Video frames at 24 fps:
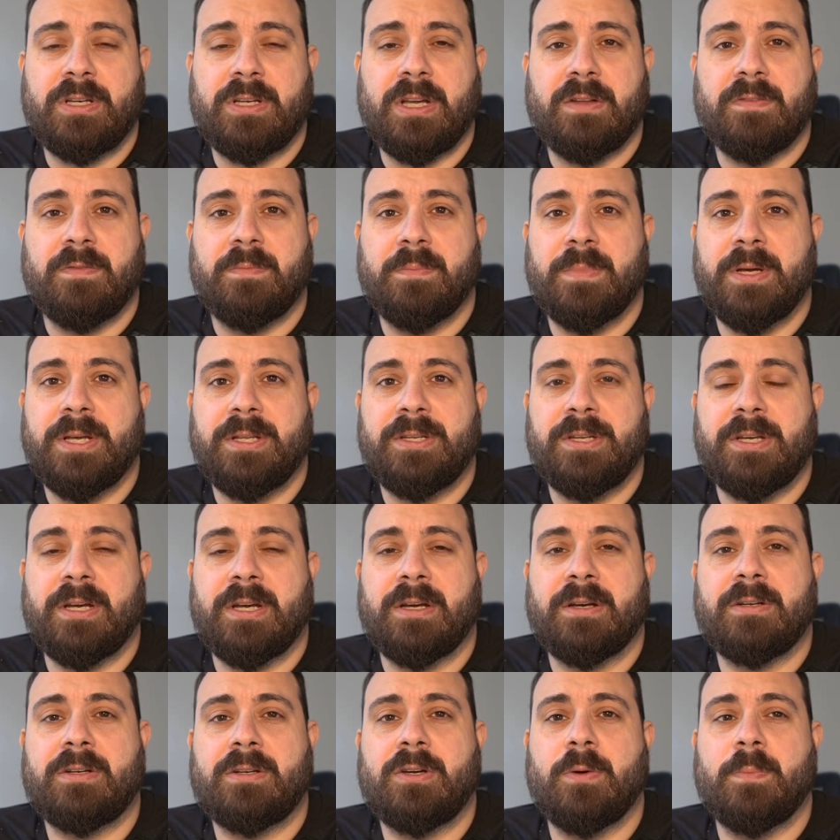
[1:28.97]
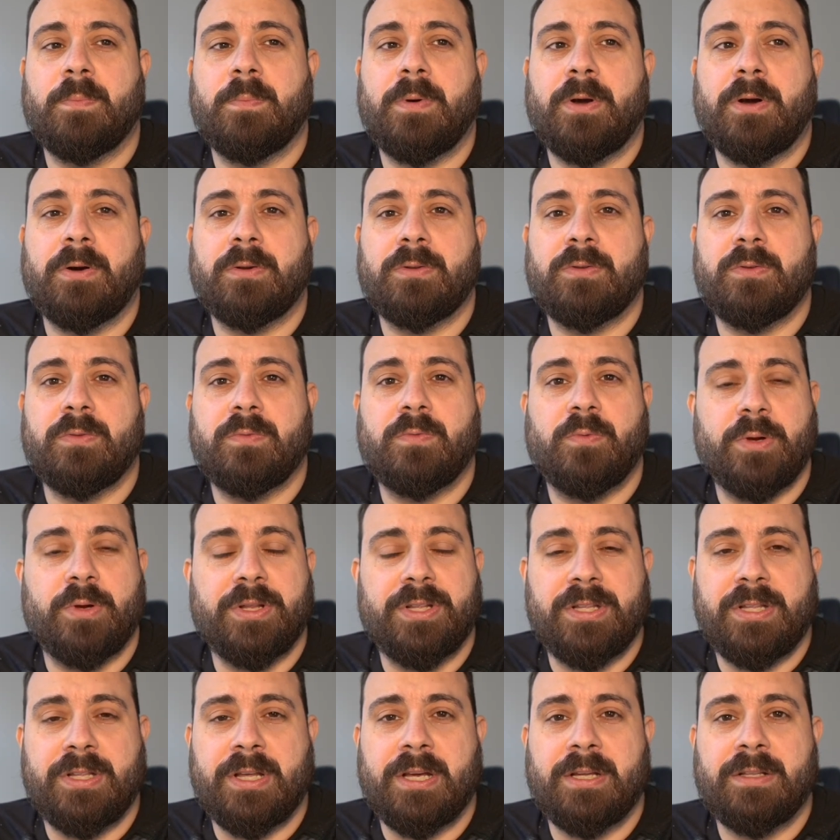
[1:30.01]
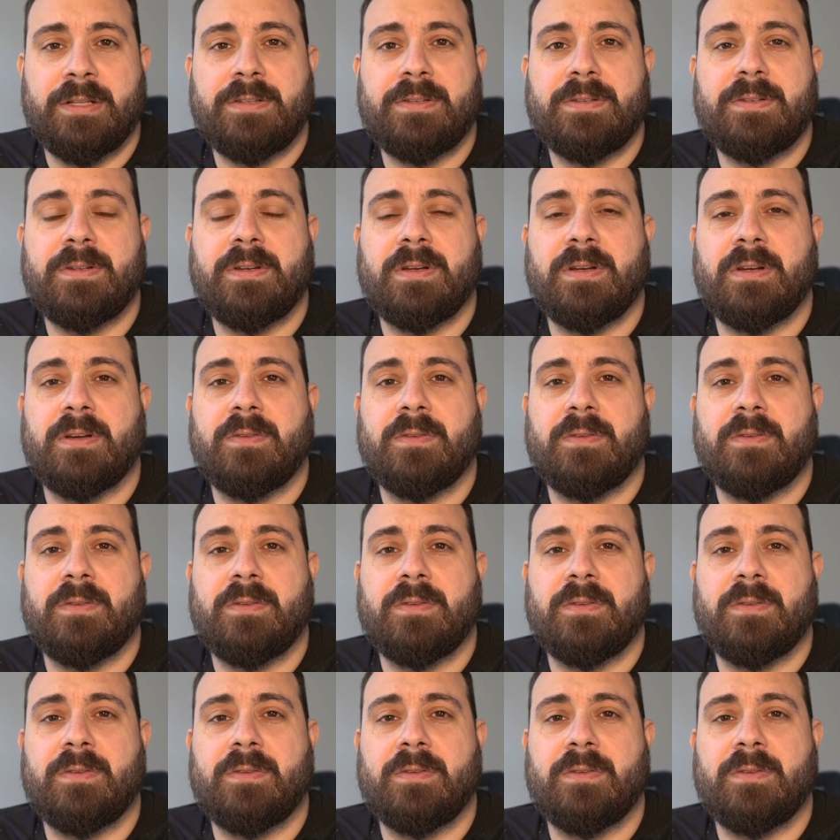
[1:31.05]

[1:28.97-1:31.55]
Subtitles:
kind of media compared to 3D NAND.